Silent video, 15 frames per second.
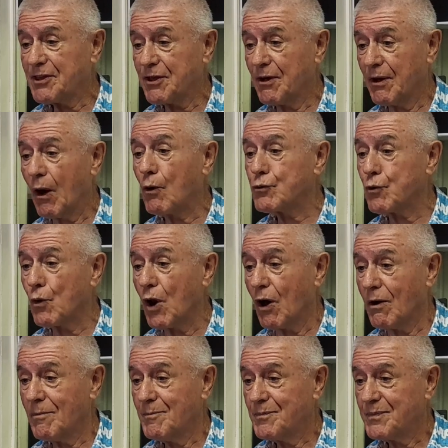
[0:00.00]

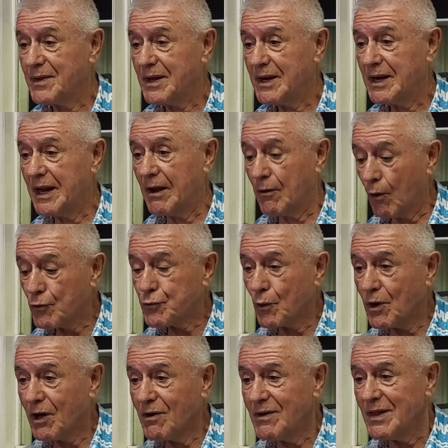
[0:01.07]
ortolan. And
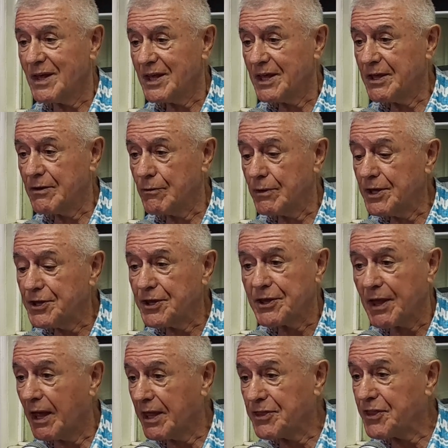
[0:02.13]
ortolan, he eat it
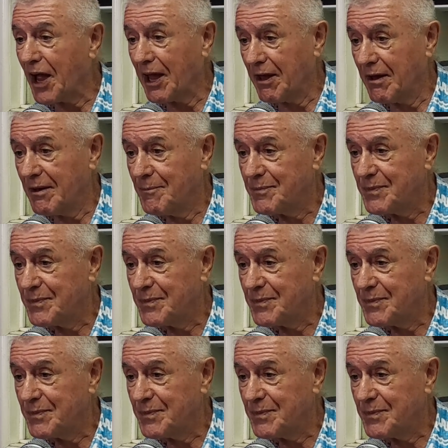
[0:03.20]
entire.